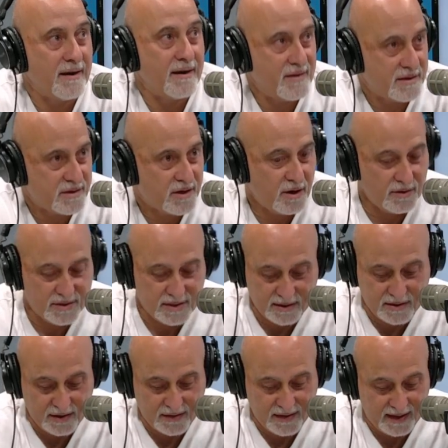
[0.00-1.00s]
This goes
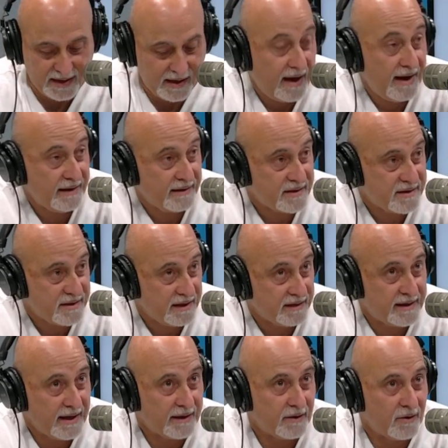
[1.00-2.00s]
into the you hate to see it
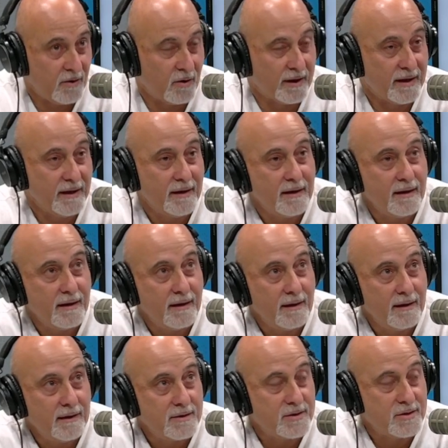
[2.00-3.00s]
category.
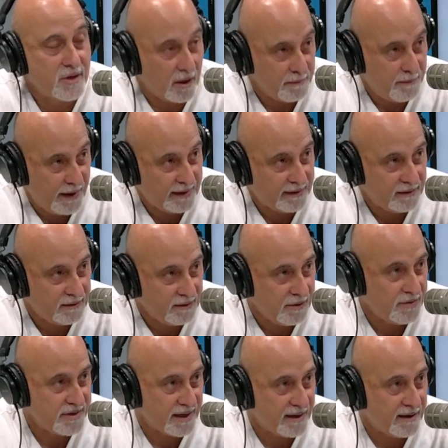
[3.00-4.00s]
Sean Payton
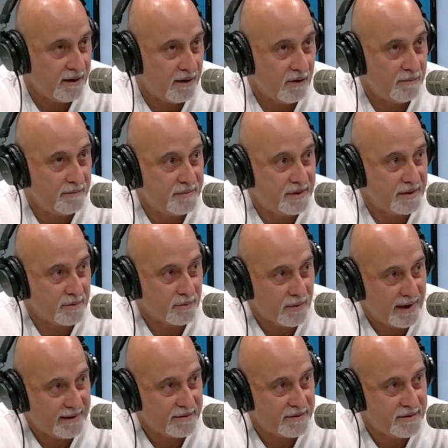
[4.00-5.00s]
losing at home to the
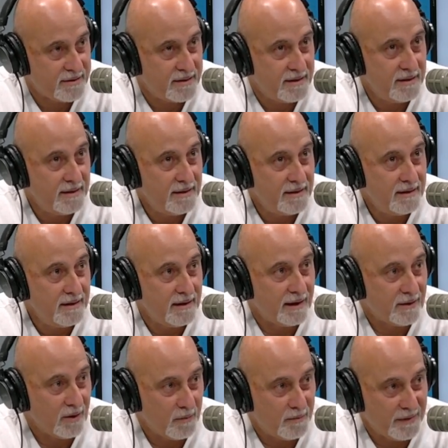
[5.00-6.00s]
Raiders on
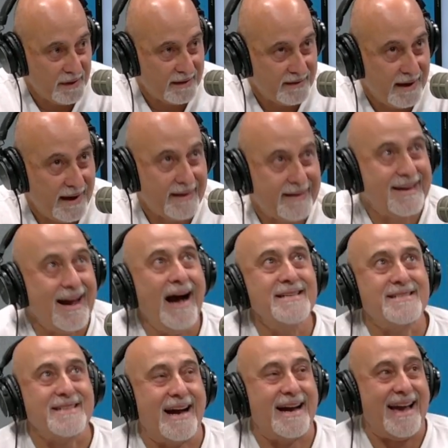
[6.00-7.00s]
opening day.
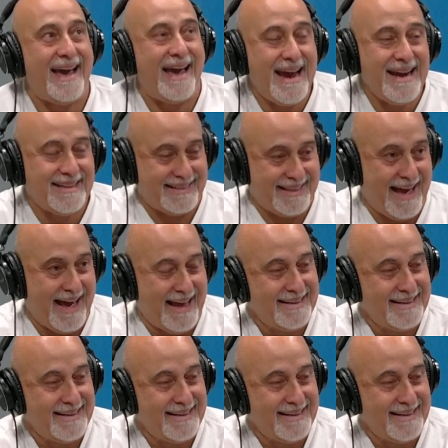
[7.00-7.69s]
Gosh, I hate that.